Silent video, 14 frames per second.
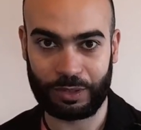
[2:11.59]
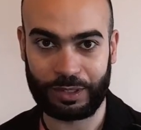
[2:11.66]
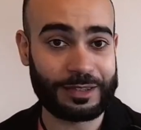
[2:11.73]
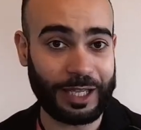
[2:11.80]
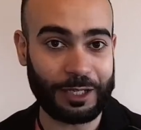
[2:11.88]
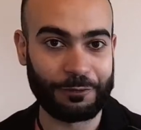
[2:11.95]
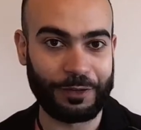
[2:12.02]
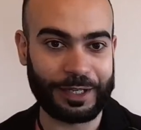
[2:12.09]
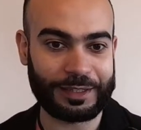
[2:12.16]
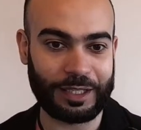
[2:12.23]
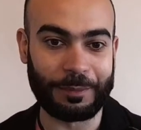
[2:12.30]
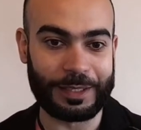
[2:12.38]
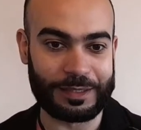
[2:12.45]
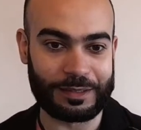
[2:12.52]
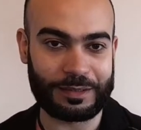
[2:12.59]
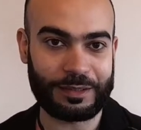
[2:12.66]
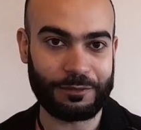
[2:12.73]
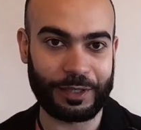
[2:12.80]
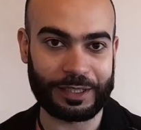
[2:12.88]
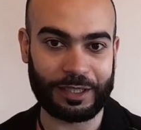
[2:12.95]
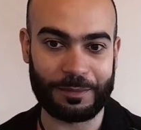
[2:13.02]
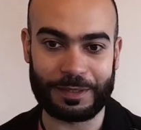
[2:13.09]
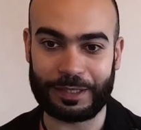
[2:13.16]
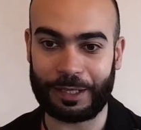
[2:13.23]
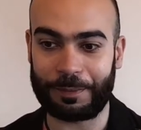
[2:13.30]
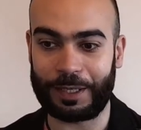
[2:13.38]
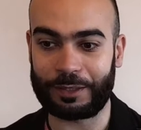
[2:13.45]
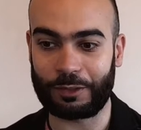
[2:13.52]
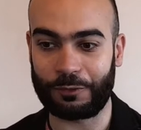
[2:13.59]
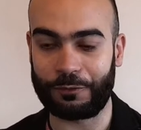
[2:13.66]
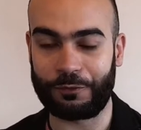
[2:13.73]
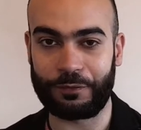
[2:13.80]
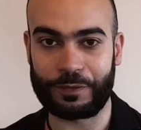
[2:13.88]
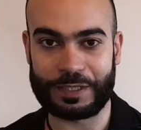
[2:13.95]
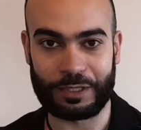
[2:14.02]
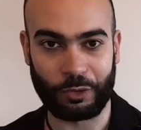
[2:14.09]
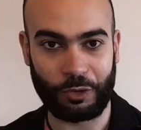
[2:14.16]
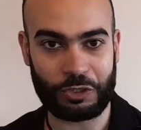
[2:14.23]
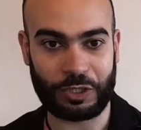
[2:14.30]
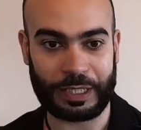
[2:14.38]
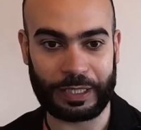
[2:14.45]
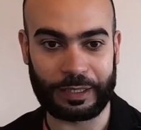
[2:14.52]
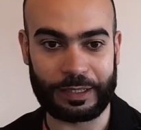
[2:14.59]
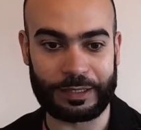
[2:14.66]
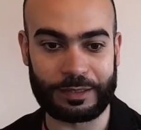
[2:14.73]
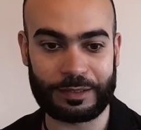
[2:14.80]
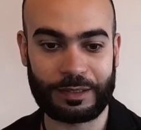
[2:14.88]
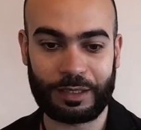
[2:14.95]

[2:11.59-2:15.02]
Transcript: It's like vitamins. Vitamins are part of physiological needs.